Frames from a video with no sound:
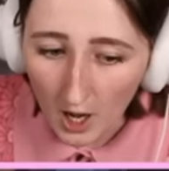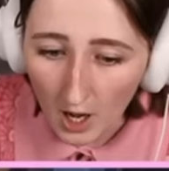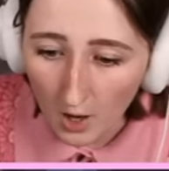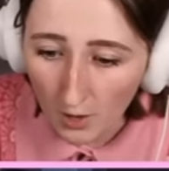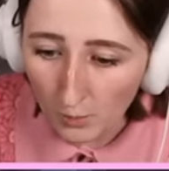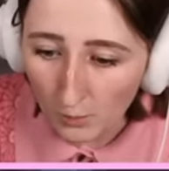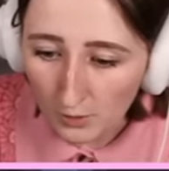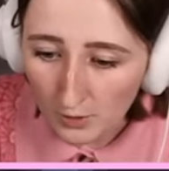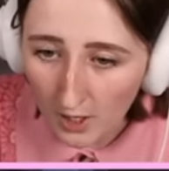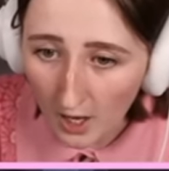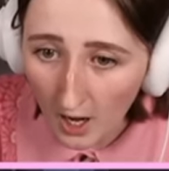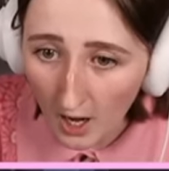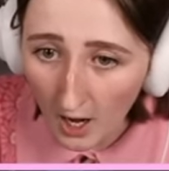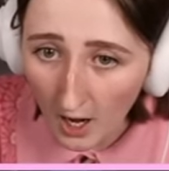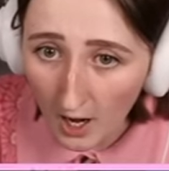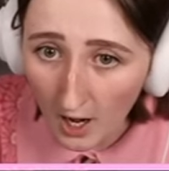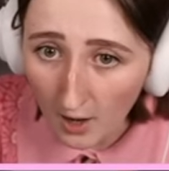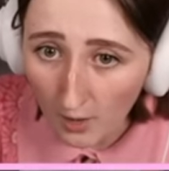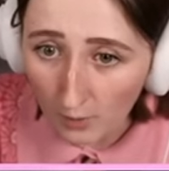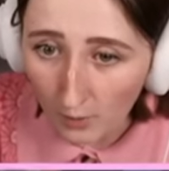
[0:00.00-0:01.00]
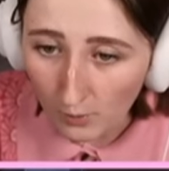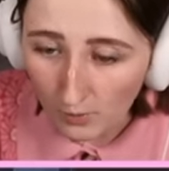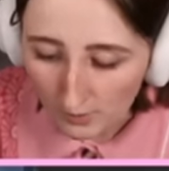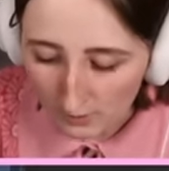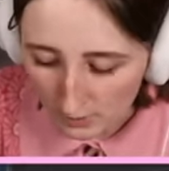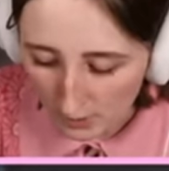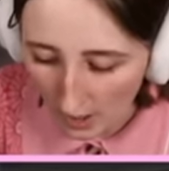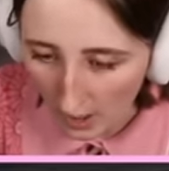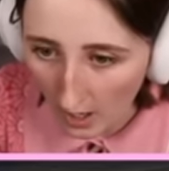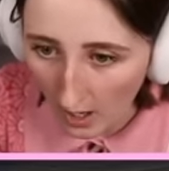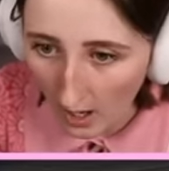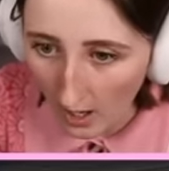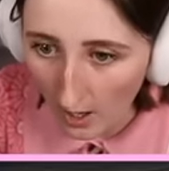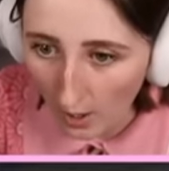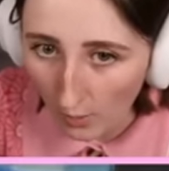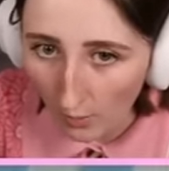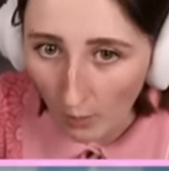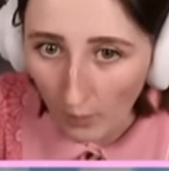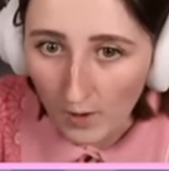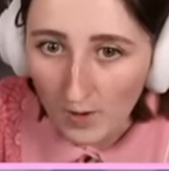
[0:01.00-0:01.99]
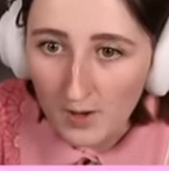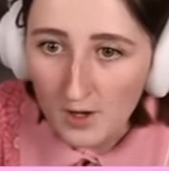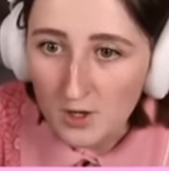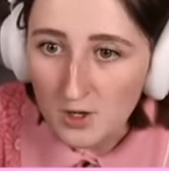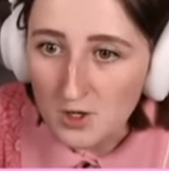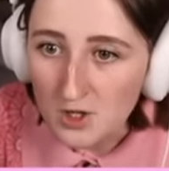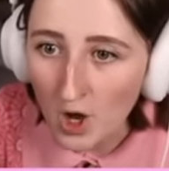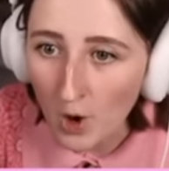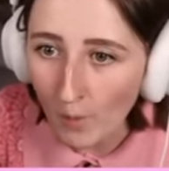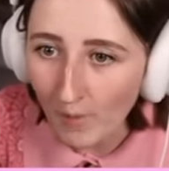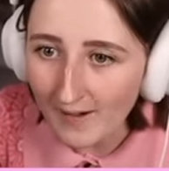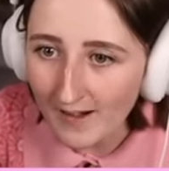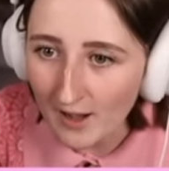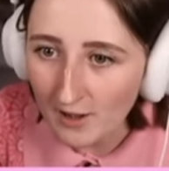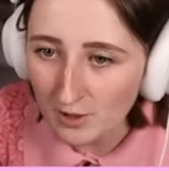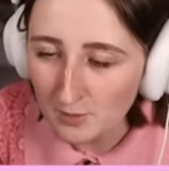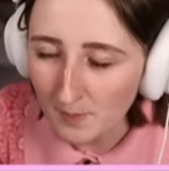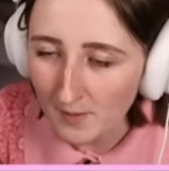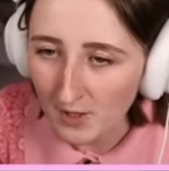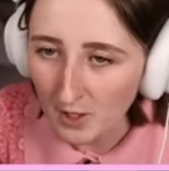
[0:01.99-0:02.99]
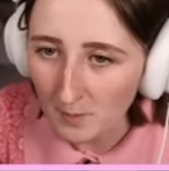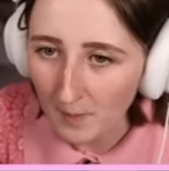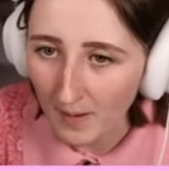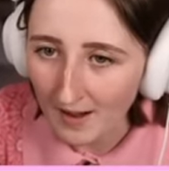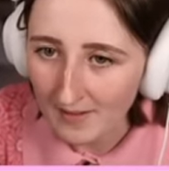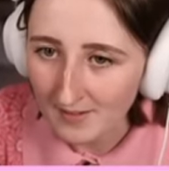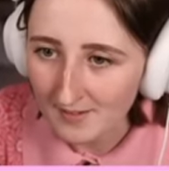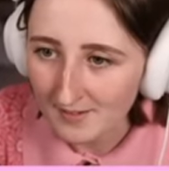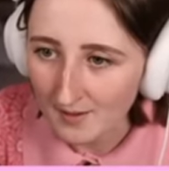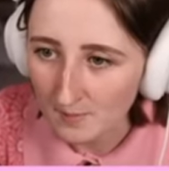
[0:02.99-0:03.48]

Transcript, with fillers: No! No! No one else better buy this, I'm